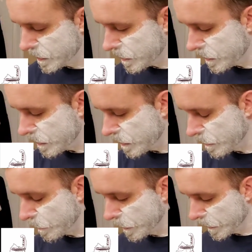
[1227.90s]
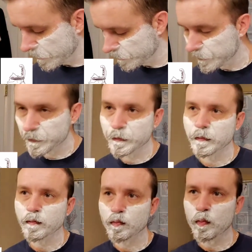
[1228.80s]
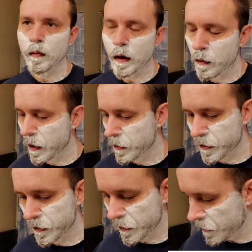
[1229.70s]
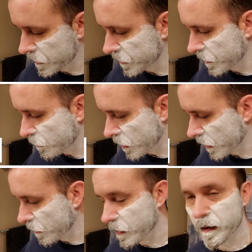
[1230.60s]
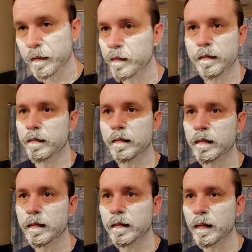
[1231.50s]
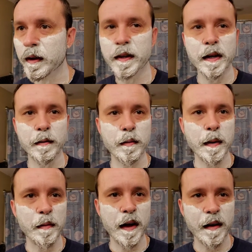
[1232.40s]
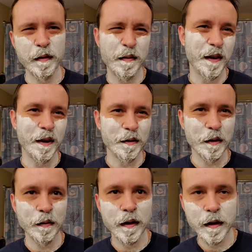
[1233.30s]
What else? There's something else I was going to bring up, but plenty of time to remember that after the video is over.